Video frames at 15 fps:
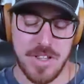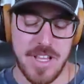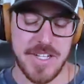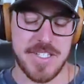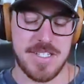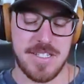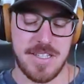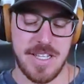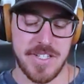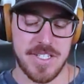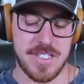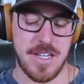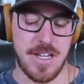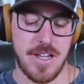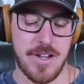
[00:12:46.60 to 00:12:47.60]
That's,
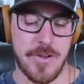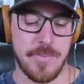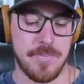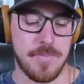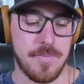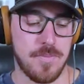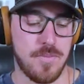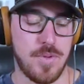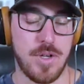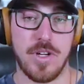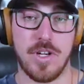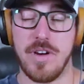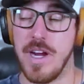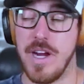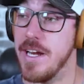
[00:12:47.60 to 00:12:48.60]
that's uh, really
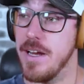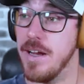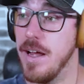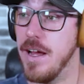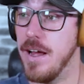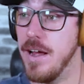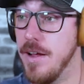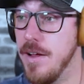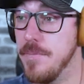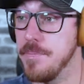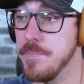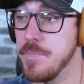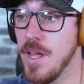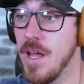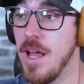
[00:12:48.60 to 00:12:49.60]
great. Uh,
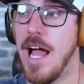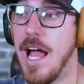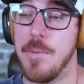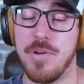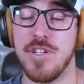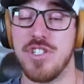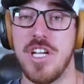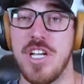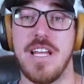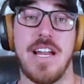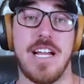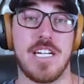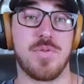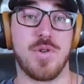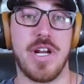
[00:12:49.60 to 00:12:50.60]
I appreciate that
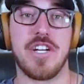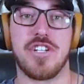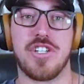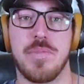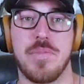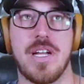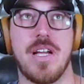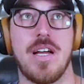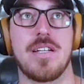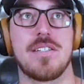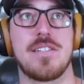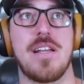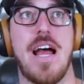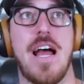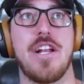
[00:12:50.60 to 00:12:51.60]
explanation
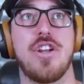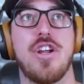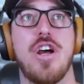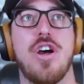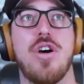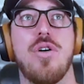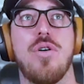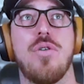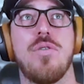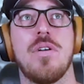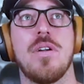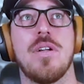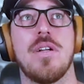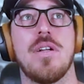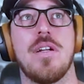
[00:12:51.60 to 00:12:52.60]
because I know,
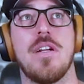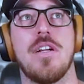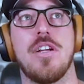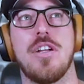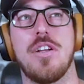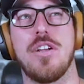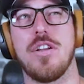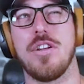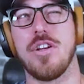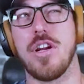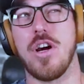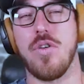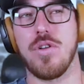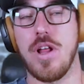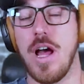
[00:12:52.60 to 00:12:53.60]
you
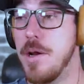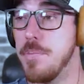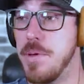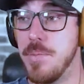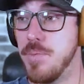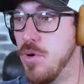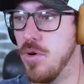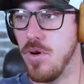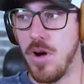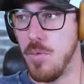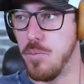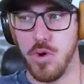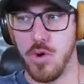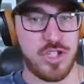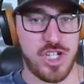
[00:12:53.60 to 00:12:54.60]
know, a lot of people
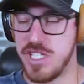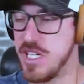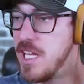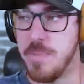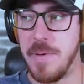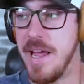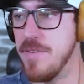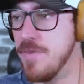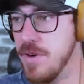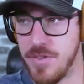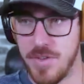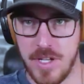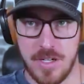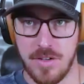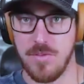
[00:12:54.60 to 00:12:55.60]
will just keep
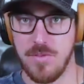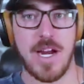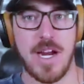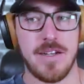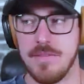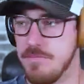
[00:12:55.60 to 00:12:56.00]
everything, right?